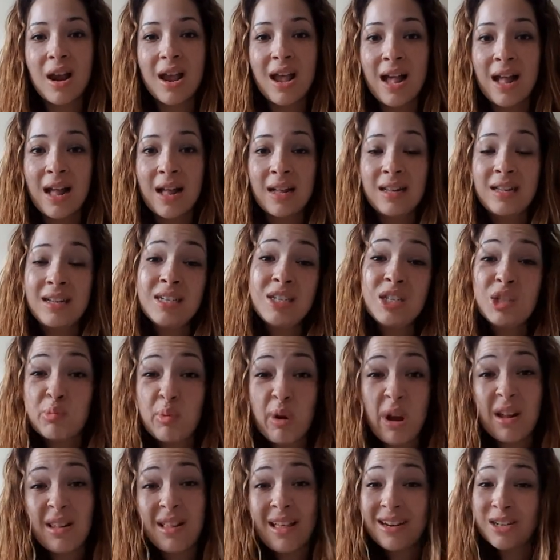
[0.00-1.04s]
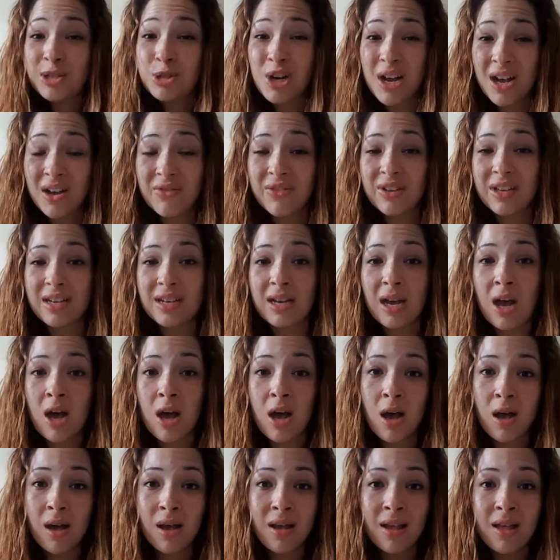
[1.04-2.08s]
And it just brought a lot of traffic
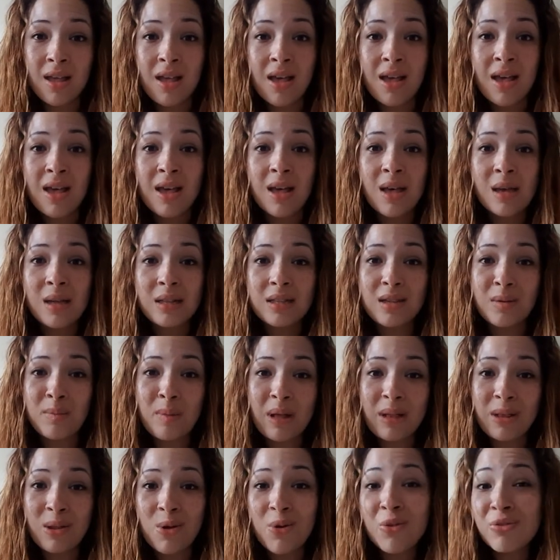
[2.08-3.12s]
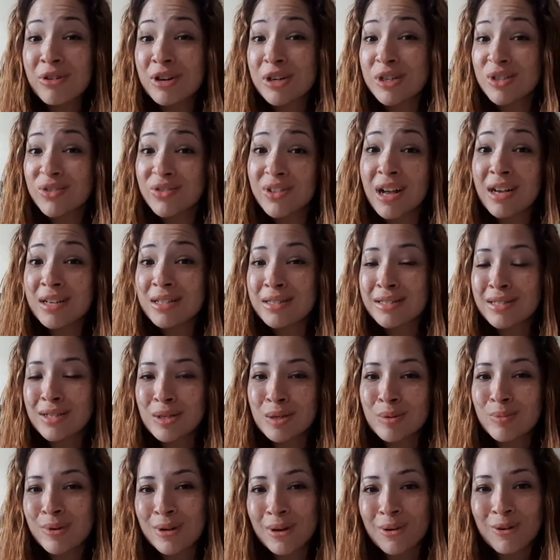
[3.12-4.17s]
uh, to my little first floss
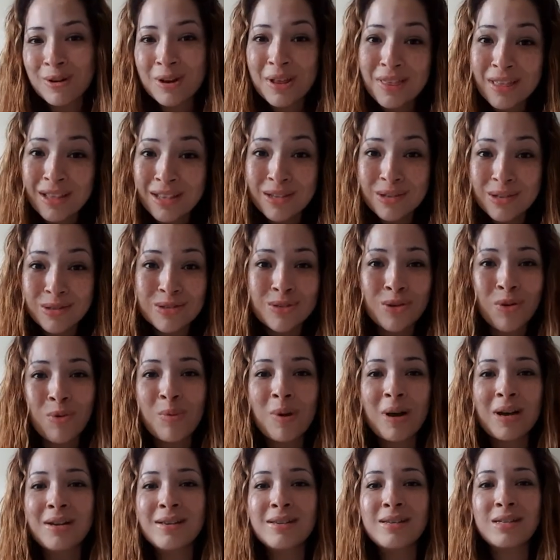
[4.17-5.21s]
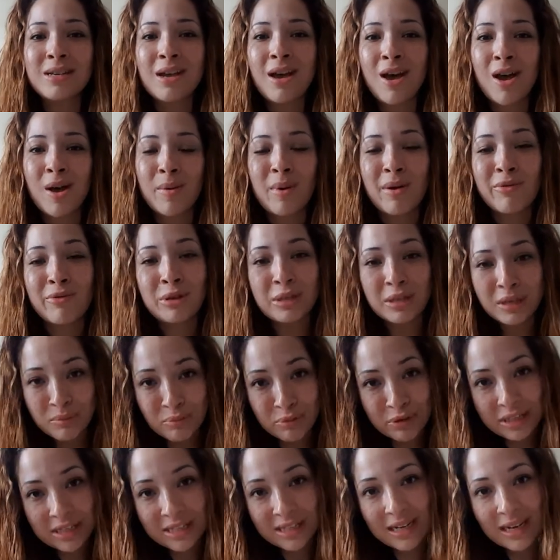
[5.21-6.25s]
tube. And I want to thank you so much. Um, I really
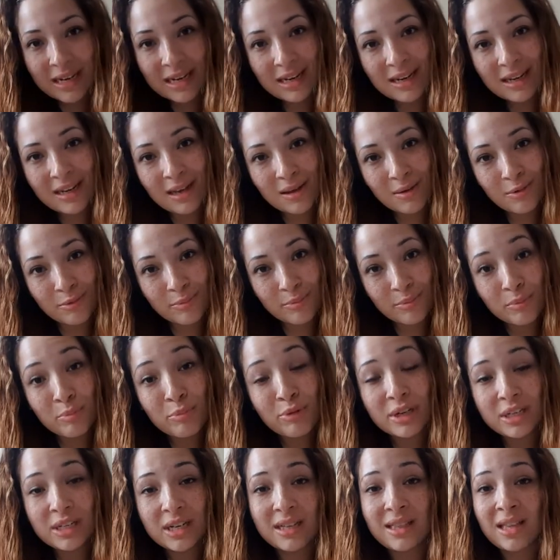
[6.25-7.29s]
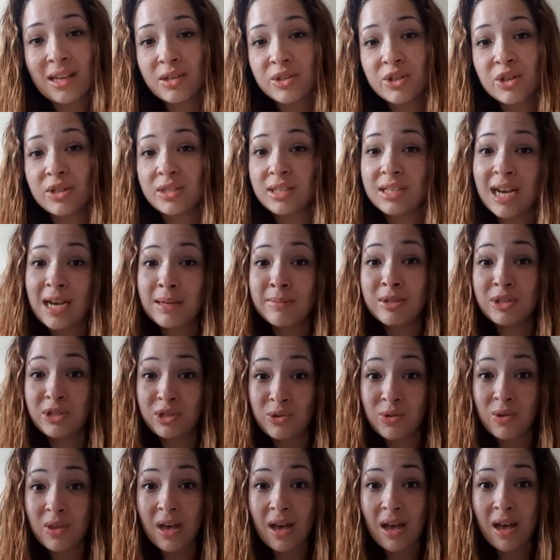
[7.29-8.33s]
appreciate it. I appreciate that you took the time to
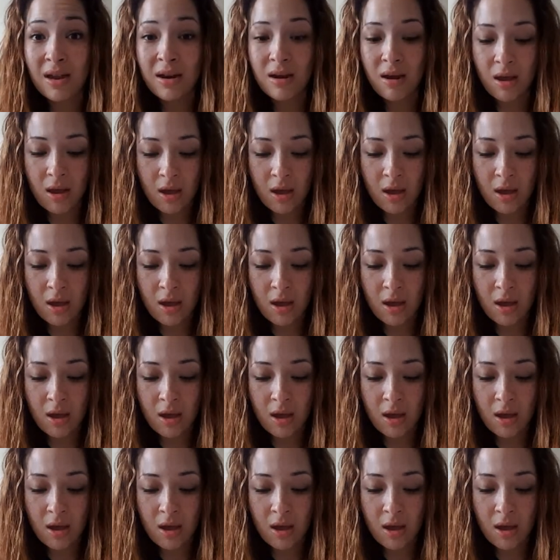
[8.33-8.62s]
do that.